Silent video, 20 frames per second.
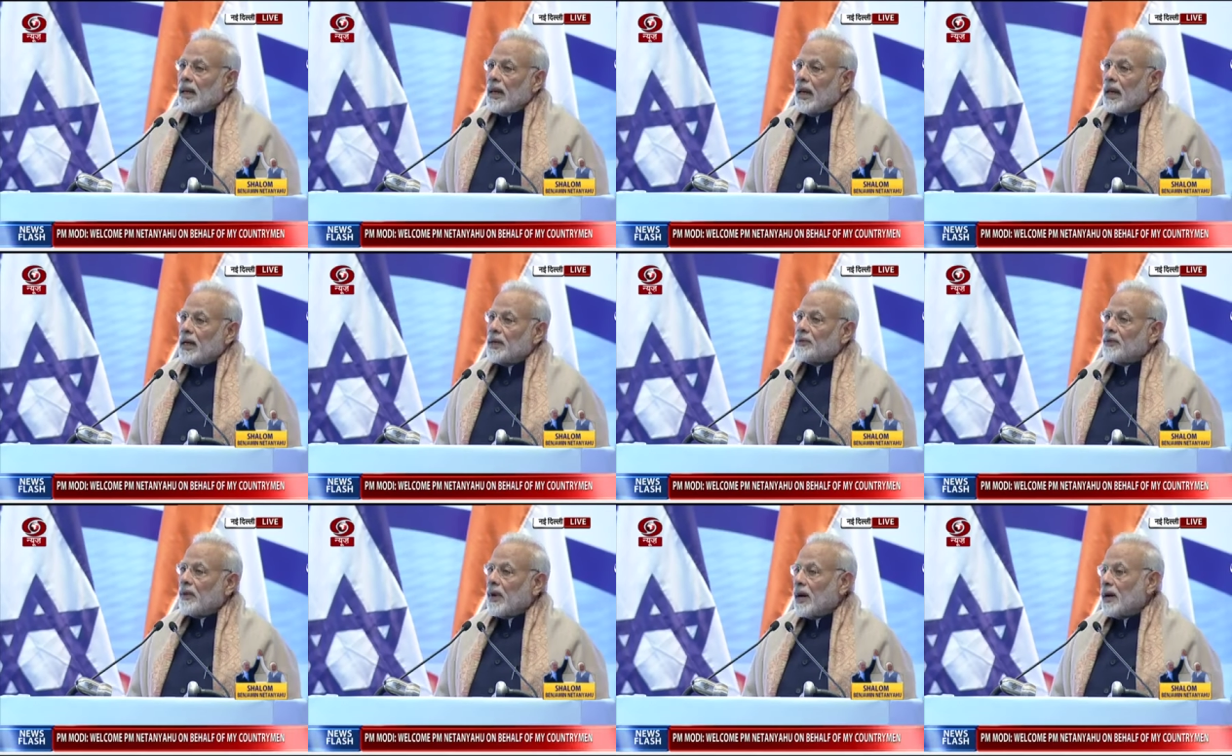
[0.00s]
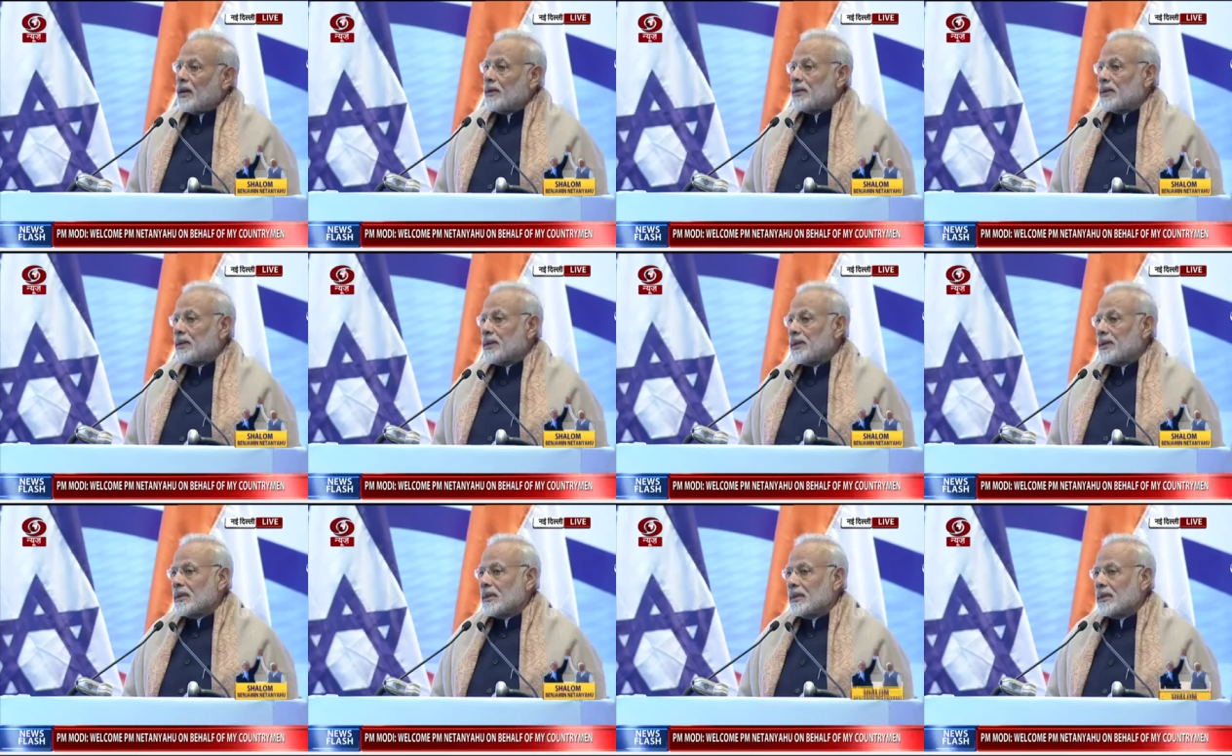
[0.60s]
It
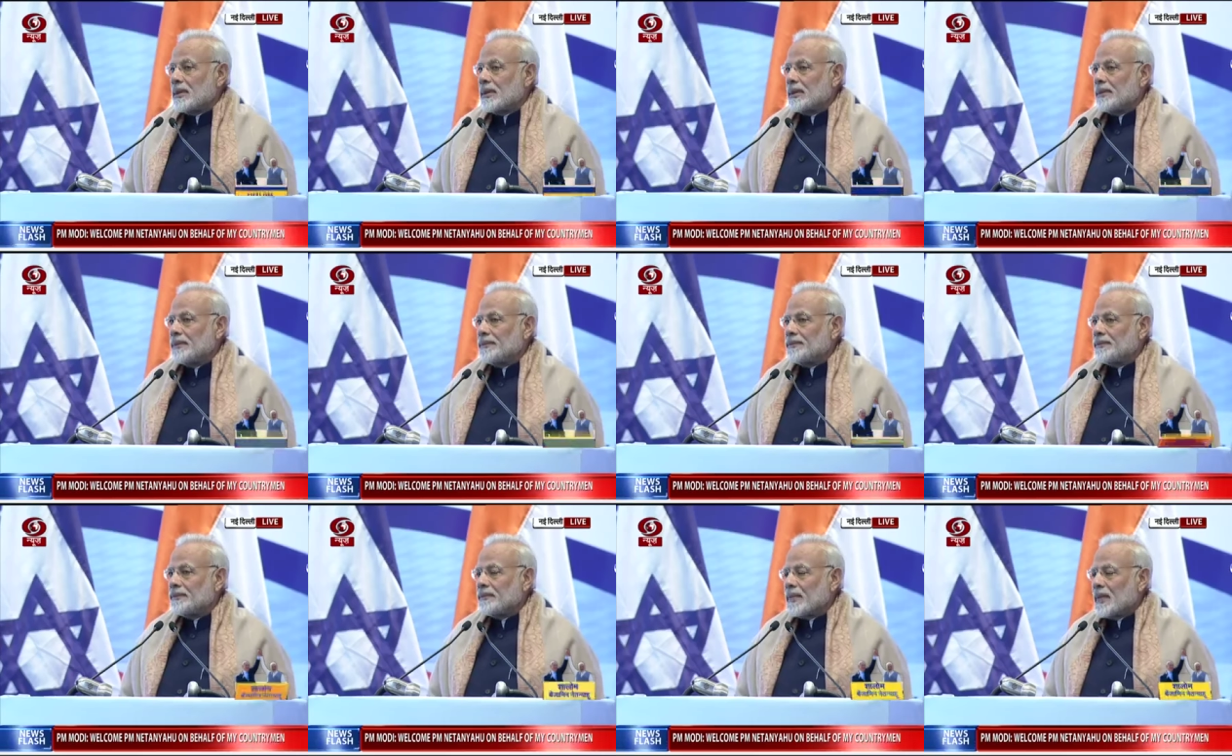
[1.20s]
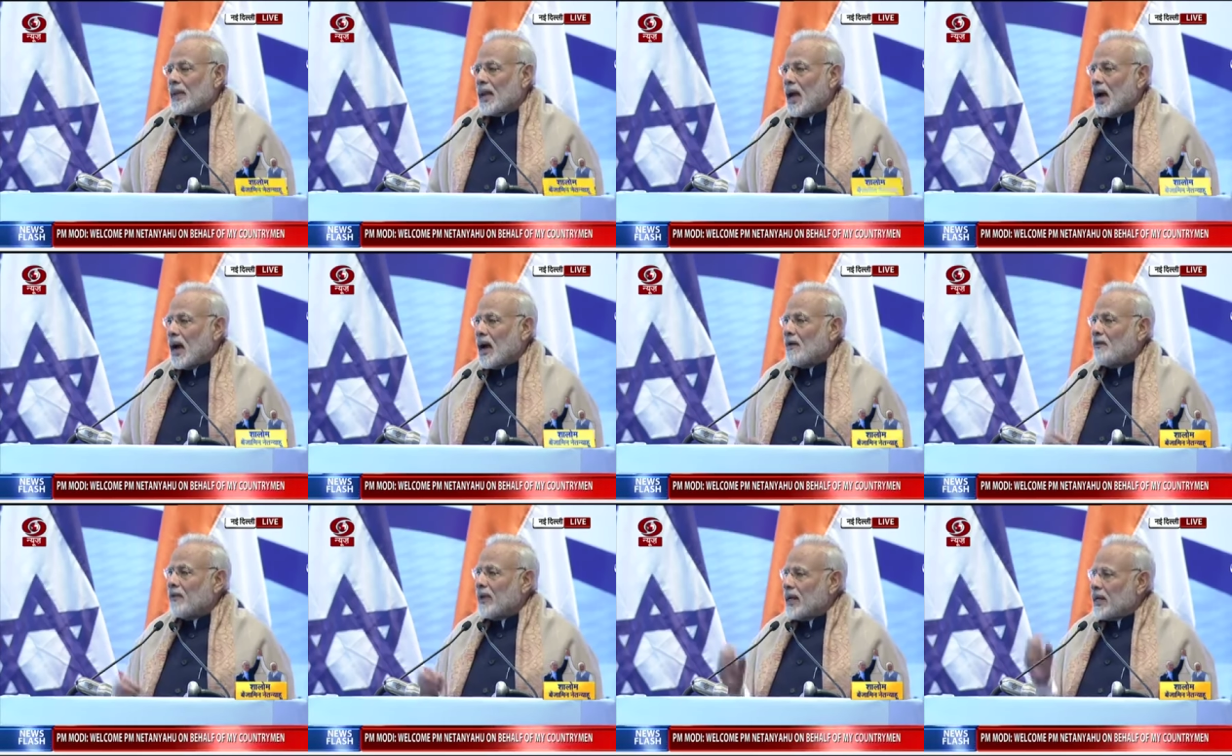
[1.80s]
was
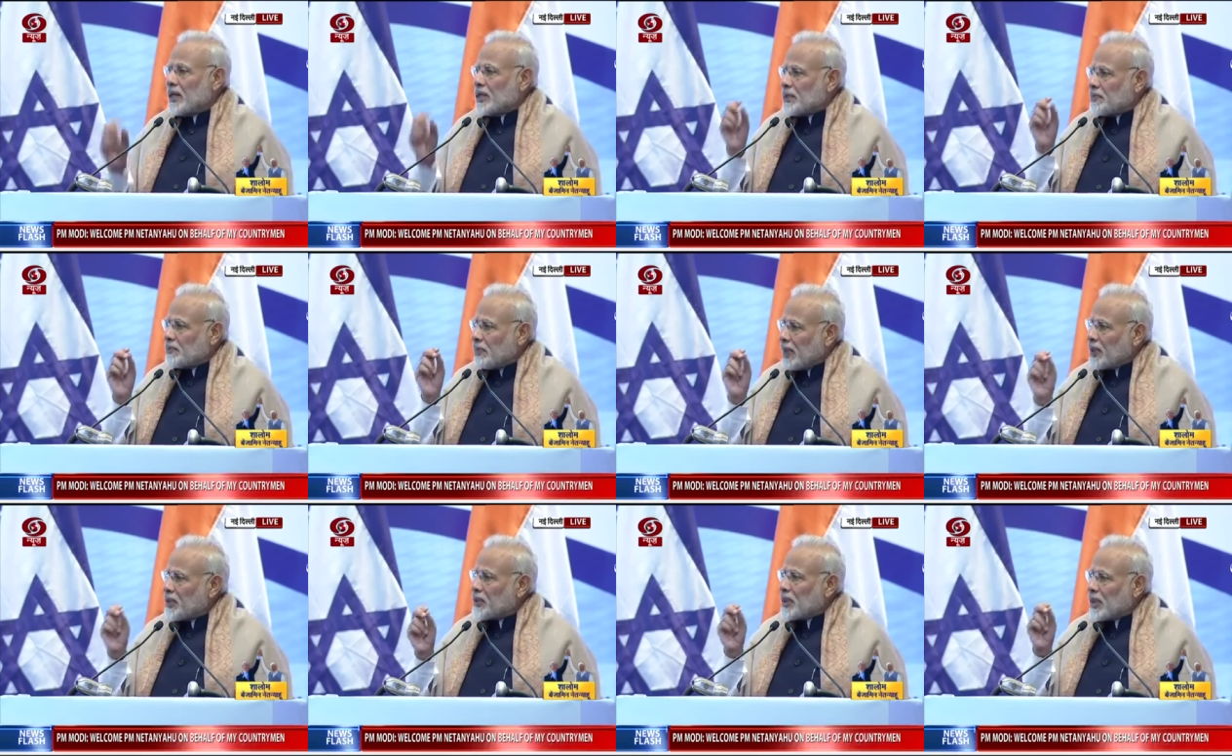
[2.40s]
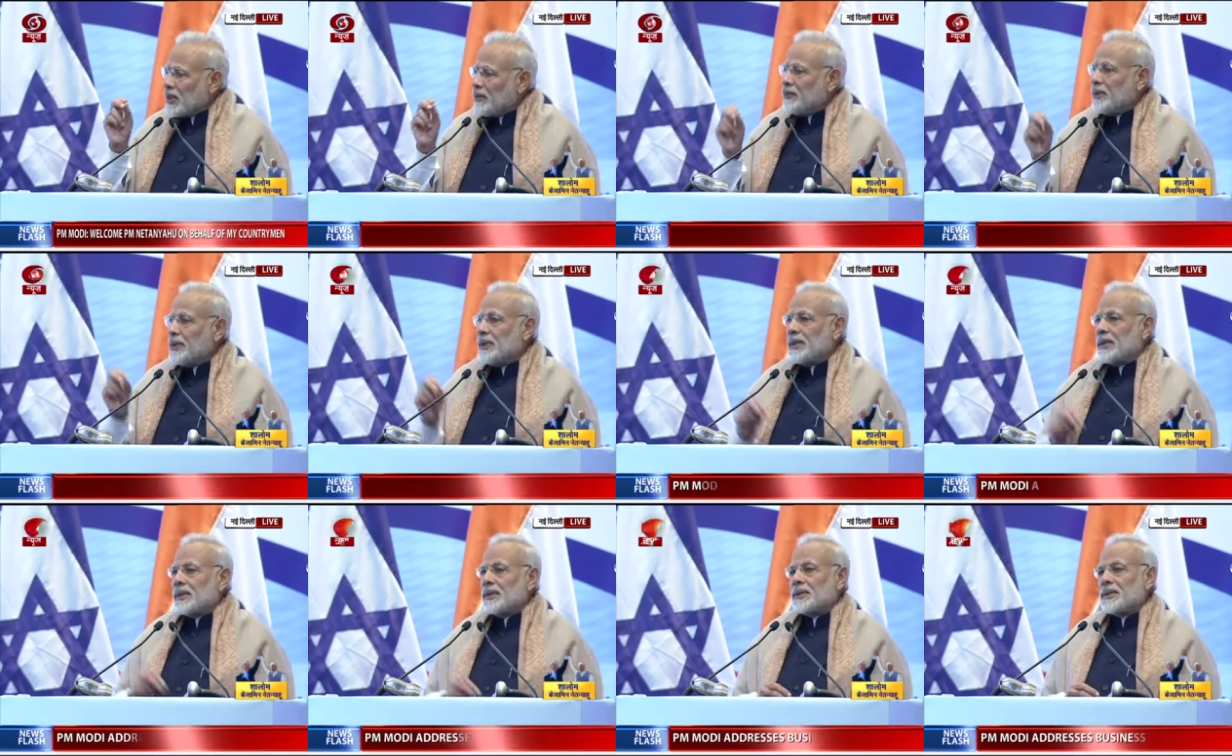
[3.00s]
a very special
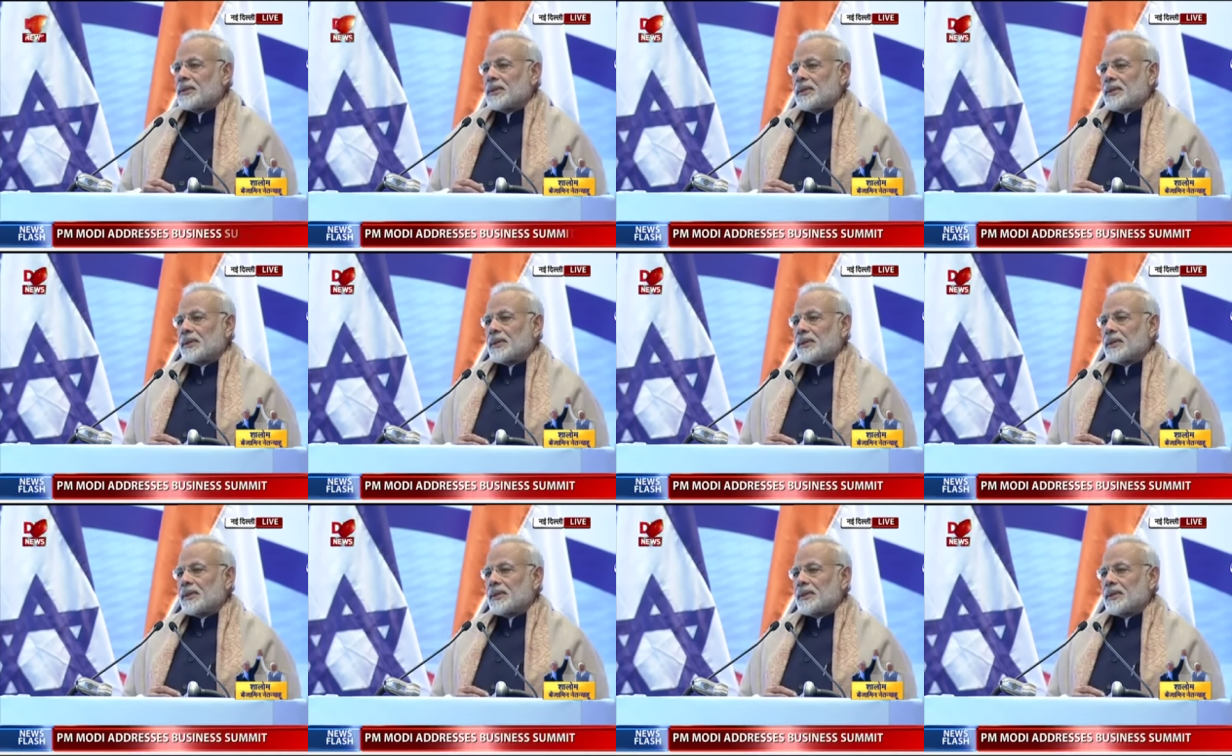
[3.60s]
visit.